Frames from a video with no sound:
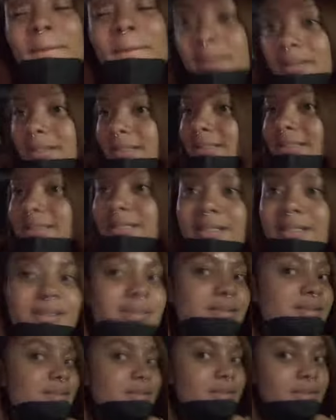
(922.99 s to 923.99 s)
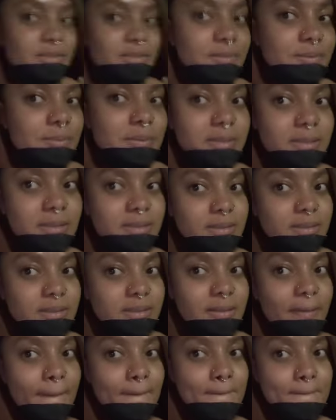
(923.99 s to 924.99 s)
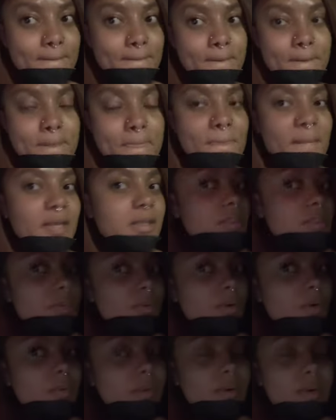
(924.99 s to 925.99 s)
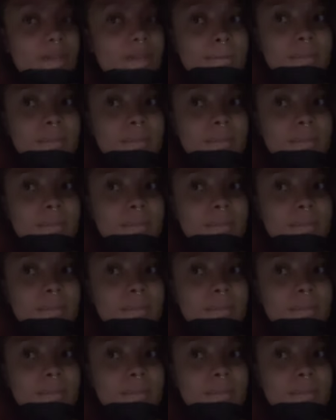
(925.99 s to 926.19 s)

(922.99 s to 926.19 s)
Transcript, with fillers: but yeah this is the new look it's growing on